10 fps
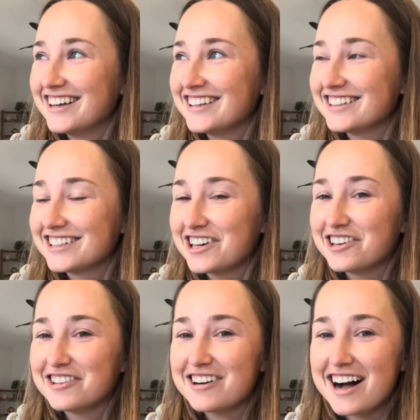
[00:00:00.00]

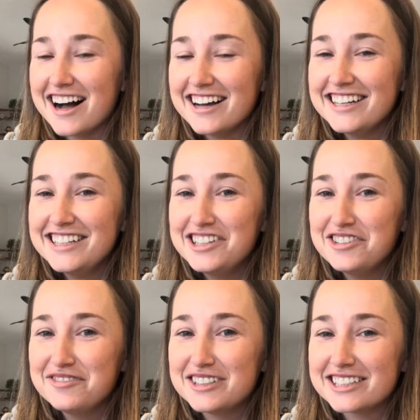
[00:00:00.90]
So I
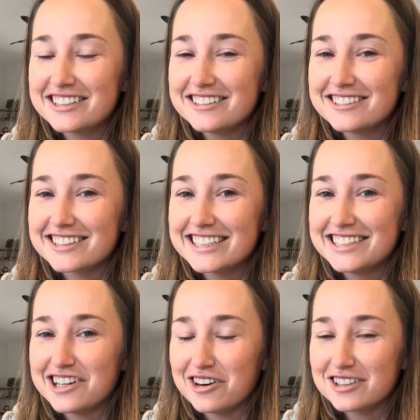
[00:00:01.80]
am currently
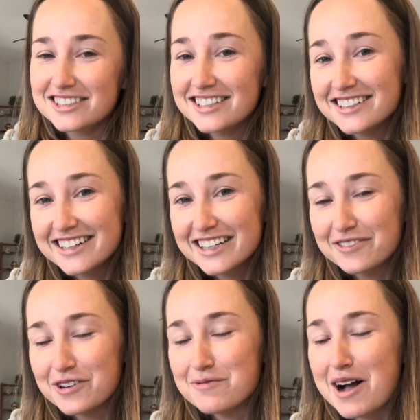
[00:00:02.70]
dog sitting
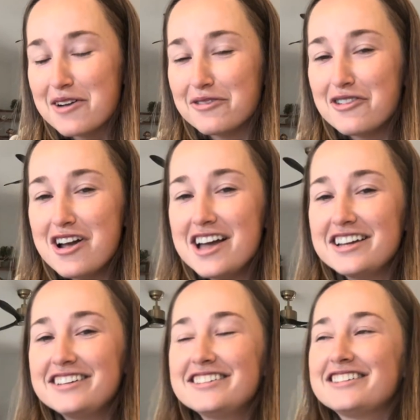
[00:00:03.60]
for my
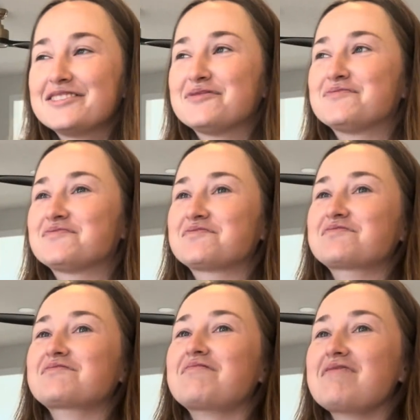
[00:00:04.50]
friend
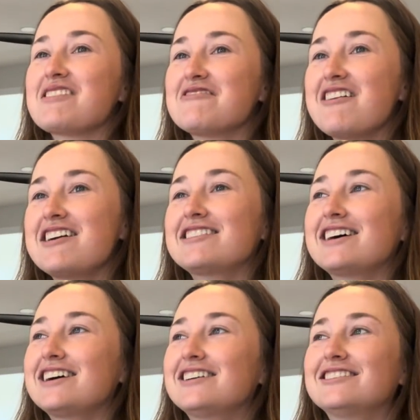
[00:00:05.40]
right
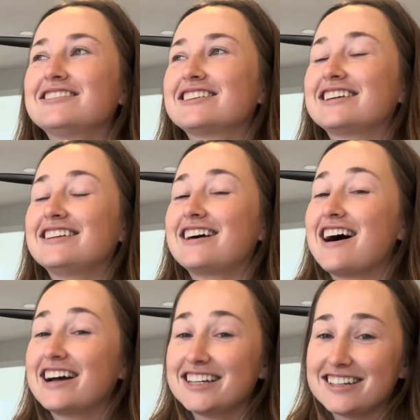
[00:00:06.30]
now,
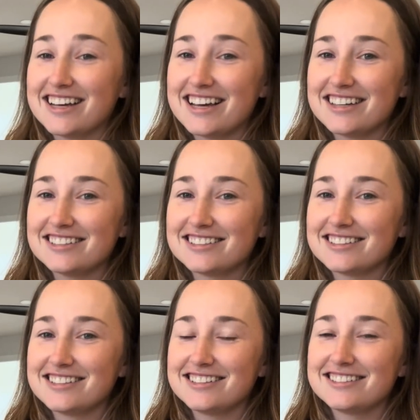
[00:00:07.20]
9 days.
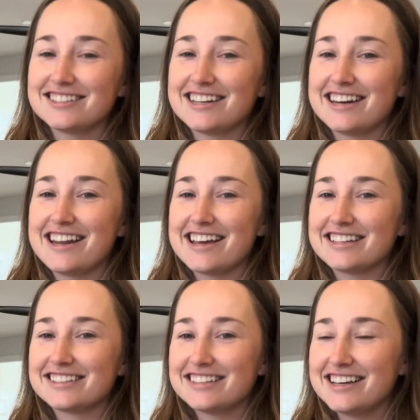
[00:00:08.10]
It is day
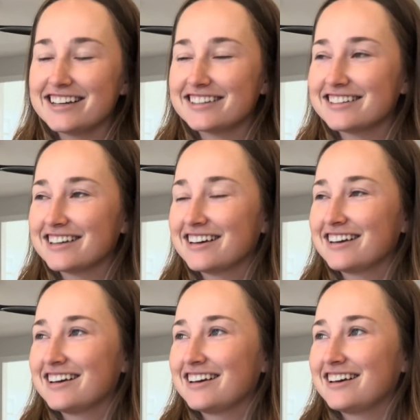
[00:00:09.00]
6
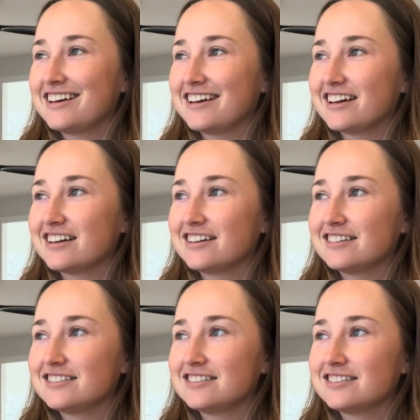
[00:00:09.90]

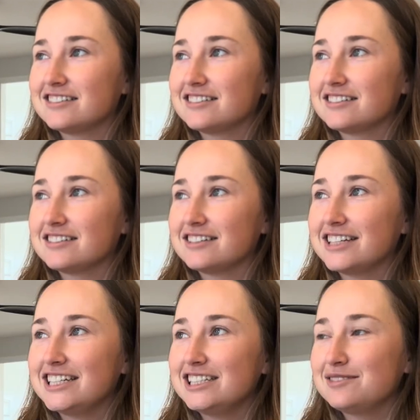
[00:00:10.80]
and
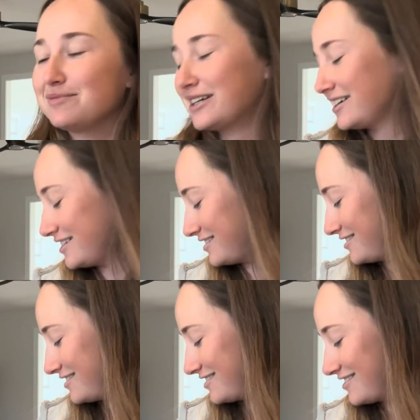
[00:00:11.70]
it has
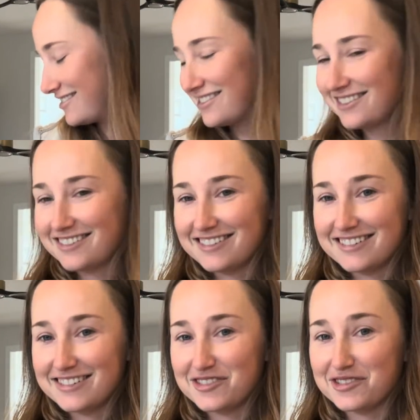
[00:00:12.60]
been
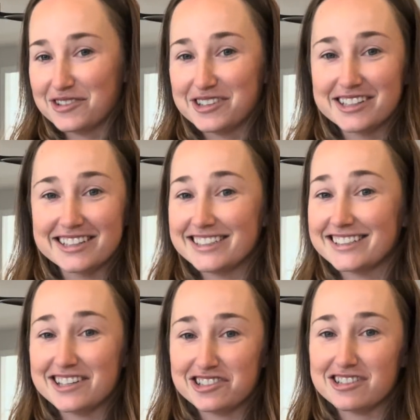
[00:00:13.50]
really
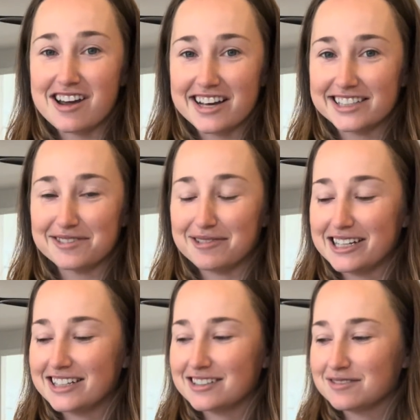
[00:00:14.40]
such a nice
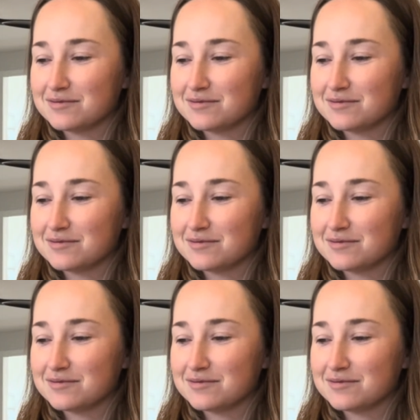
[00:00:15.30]
week.